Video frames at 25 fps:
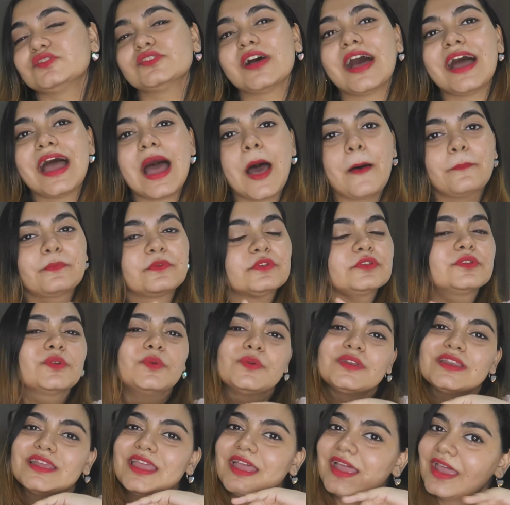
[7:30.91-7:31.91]
I
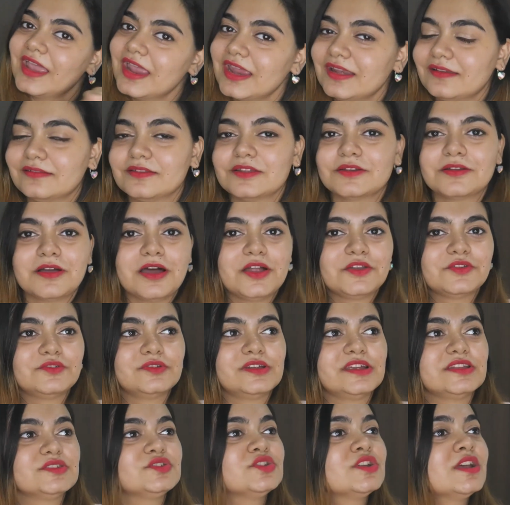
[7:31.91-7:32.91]
absolutely hate the
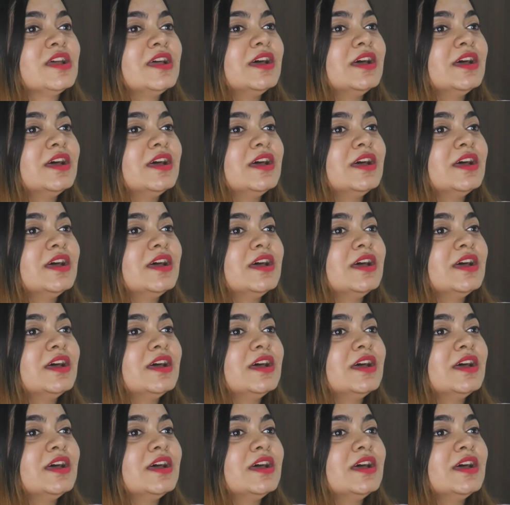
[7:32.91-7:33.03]
cartridge.